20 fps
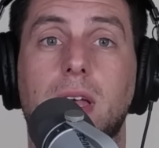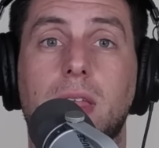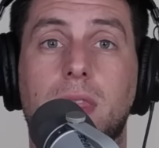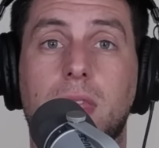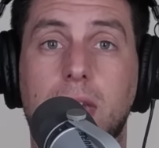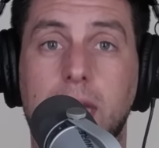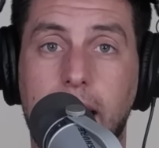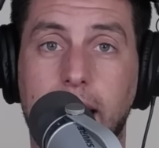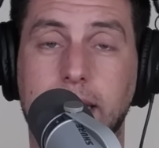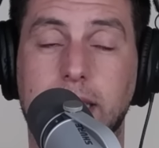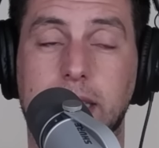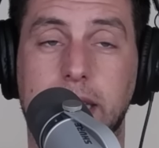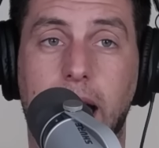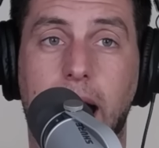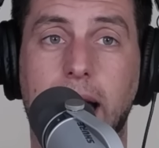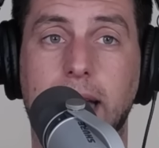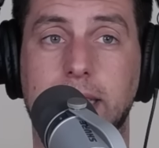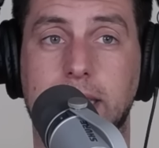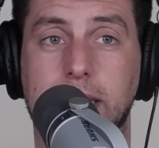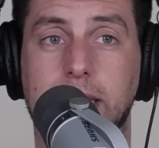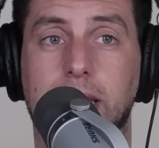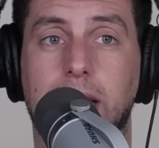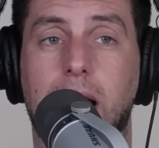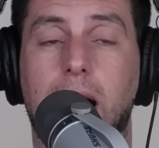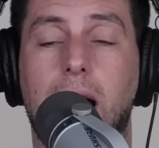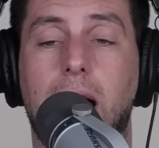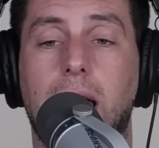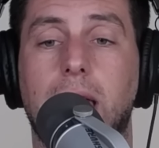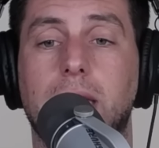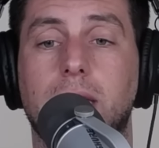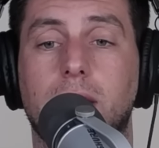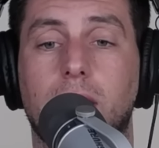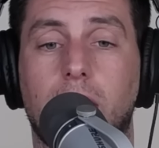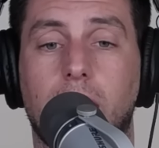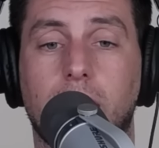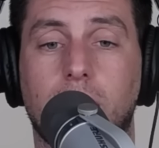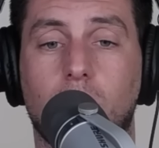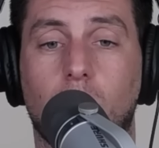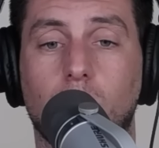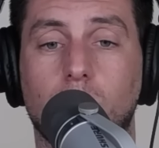the next guys in line
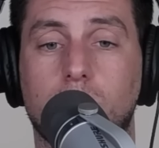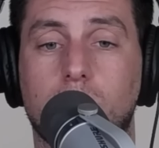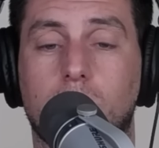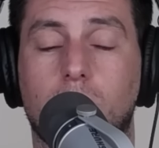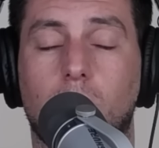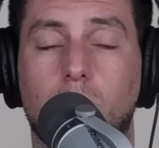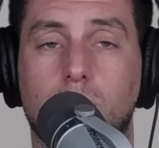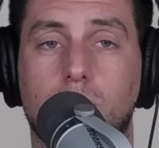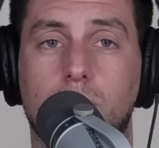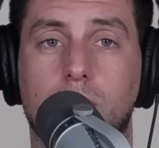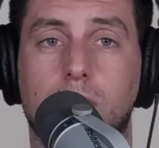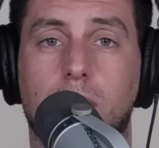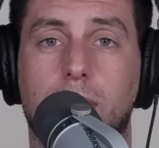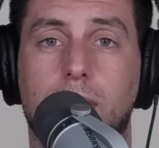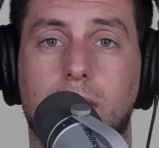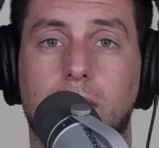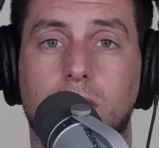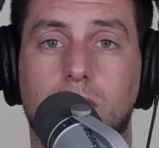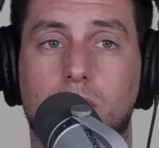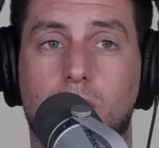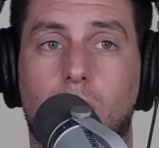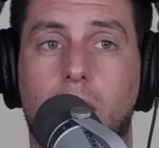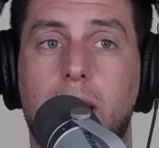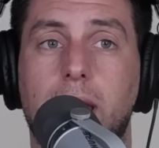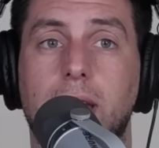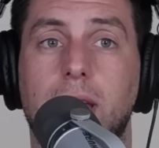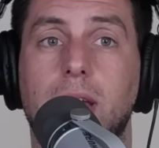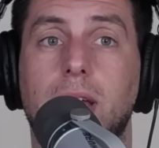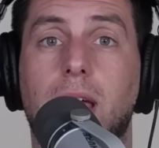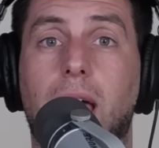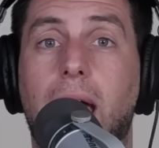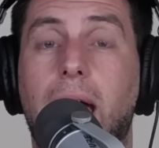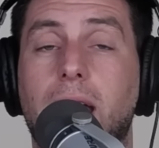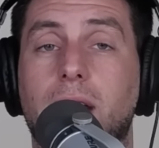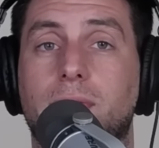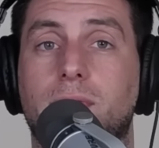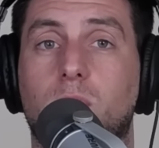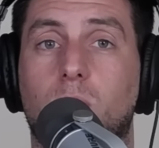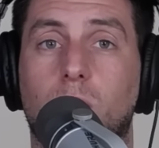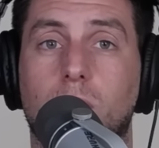and coach the coaches I think is great.
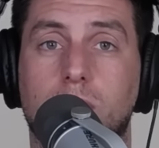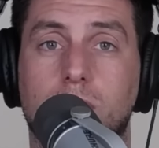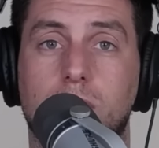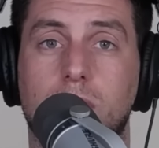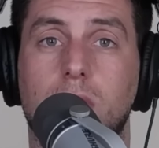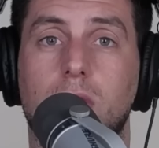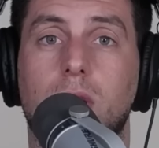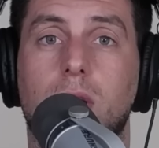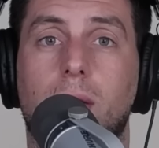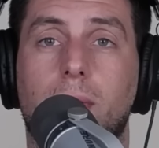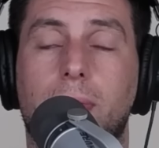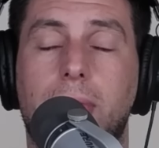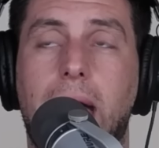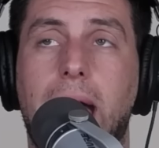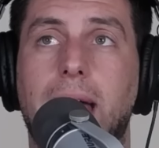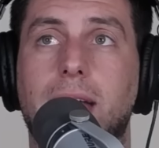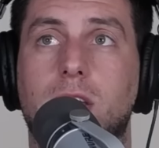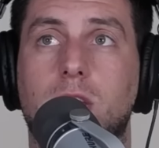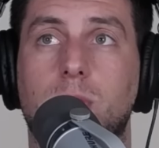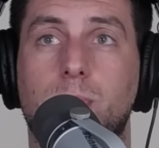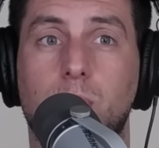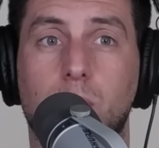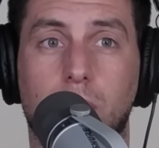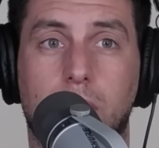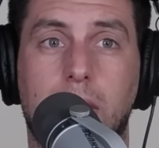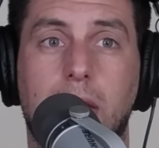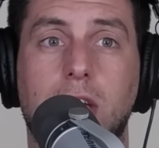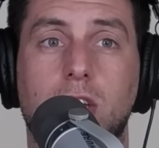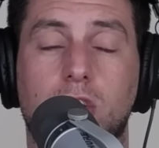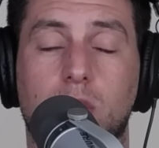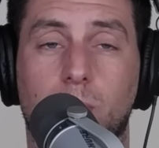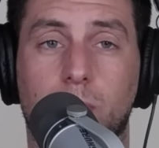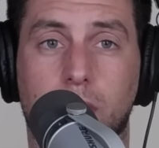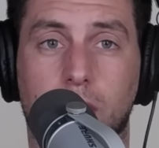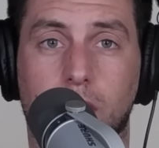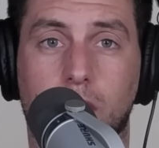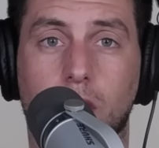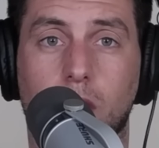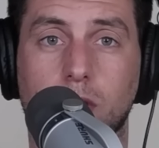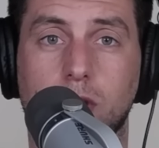And of course, that communication
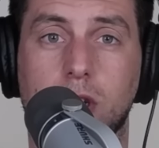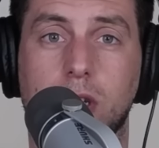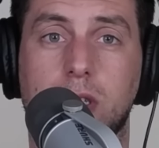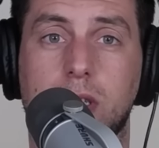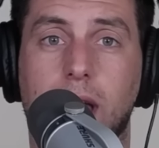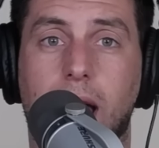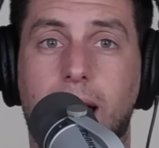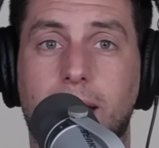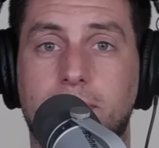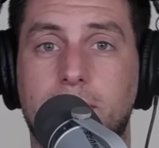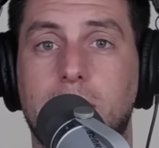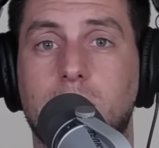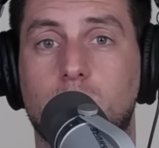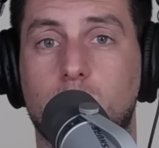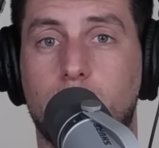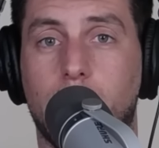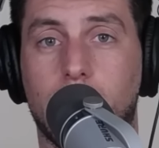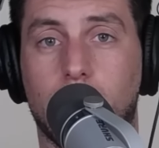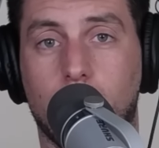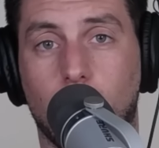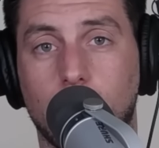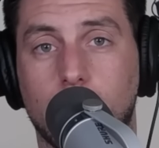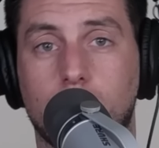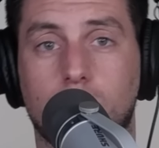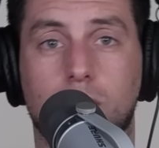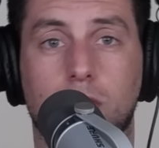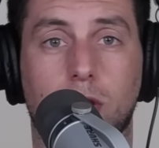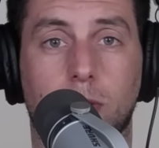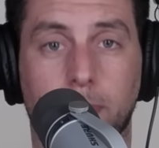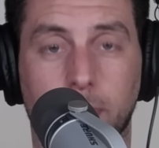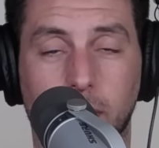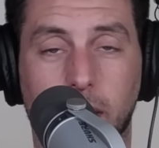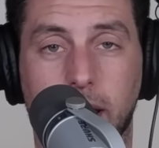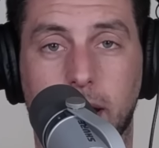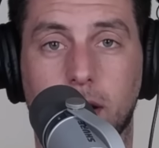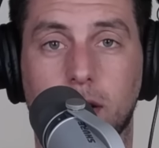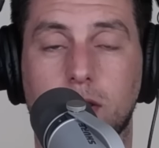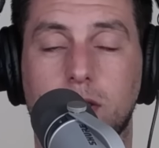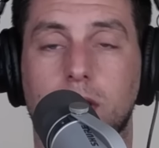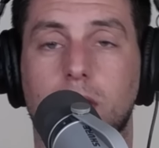within a coaching staff makes you better coaches to the
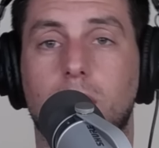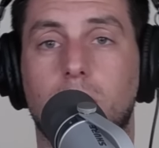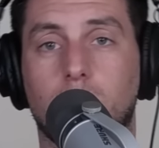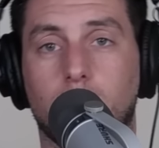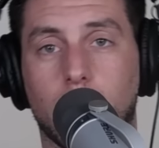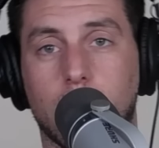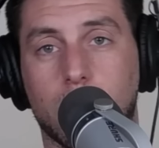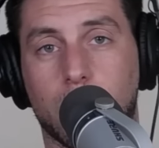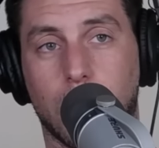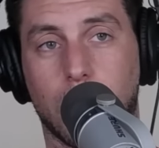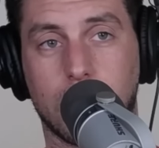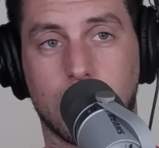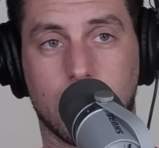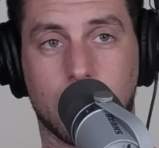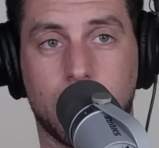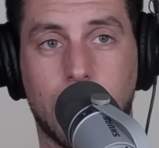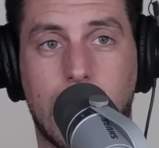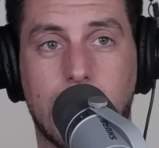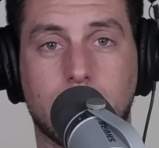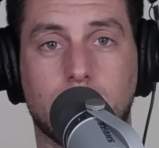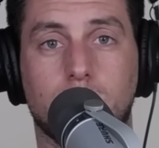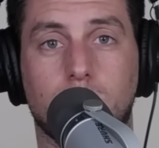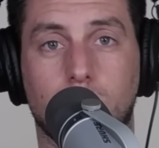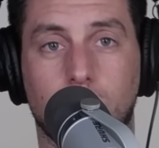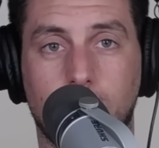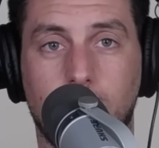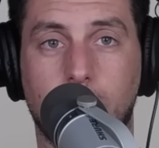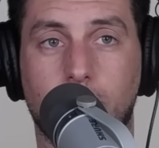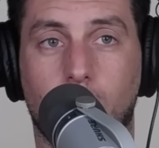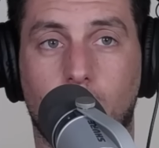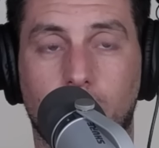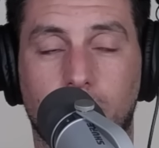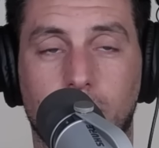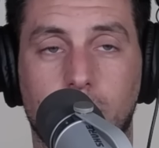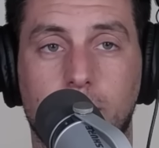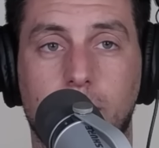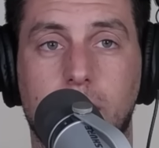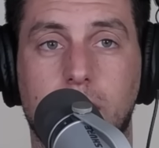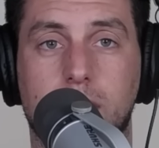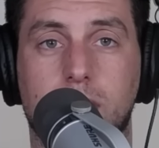players, which brings us back to them
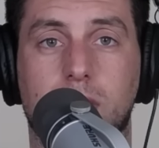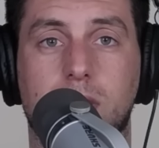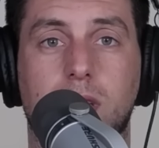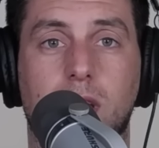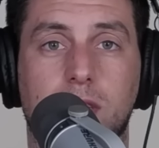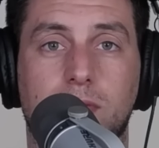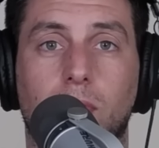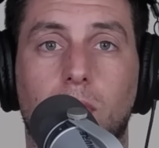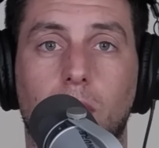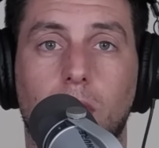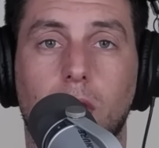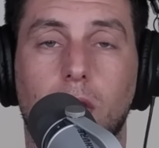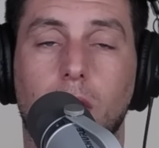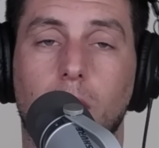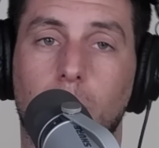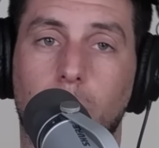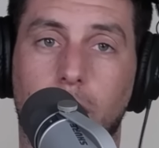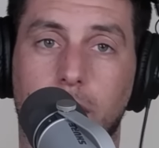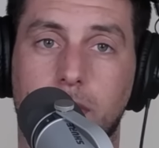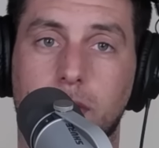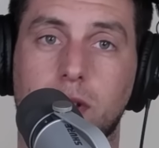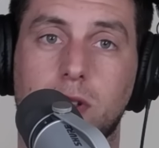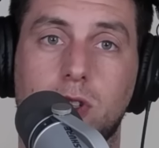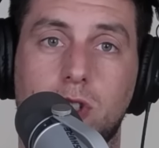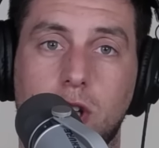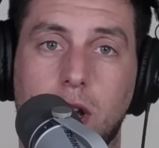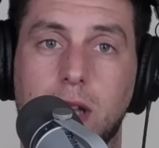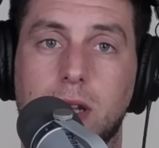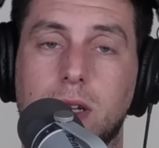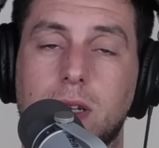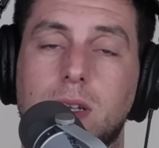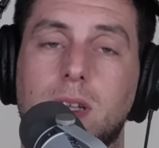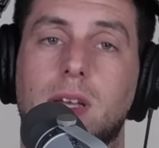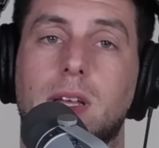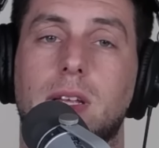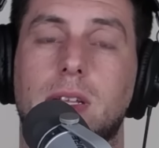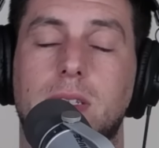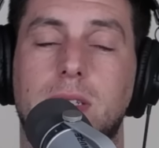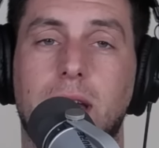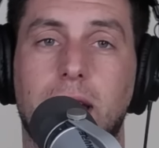hopefully being successful with Jayden
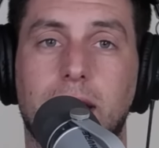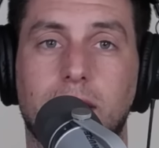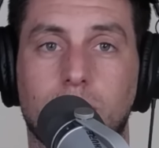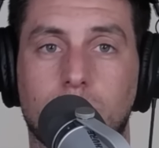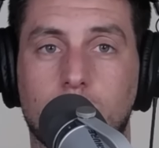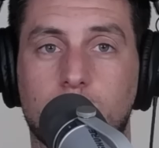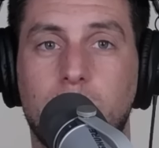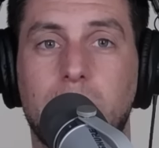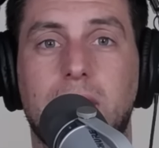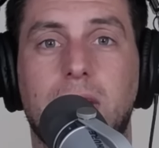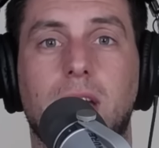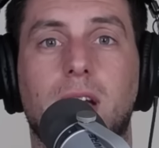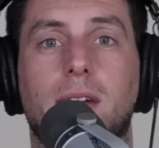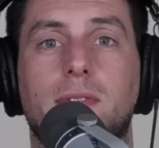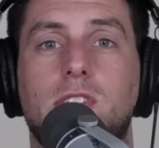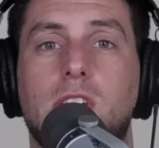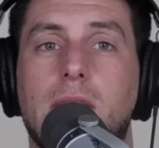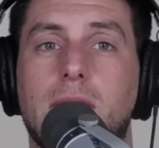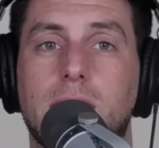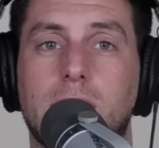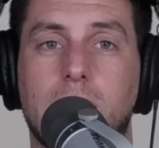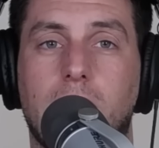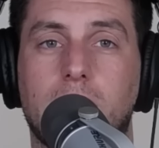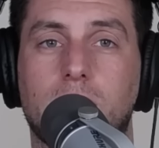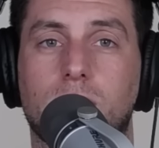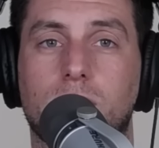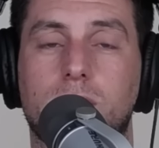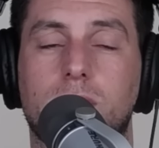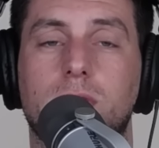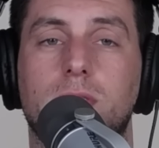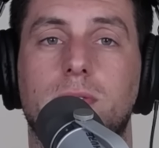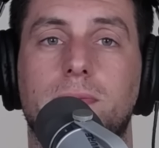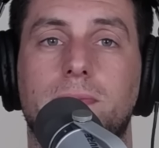Daniels. Speaking of Jayden Daniels,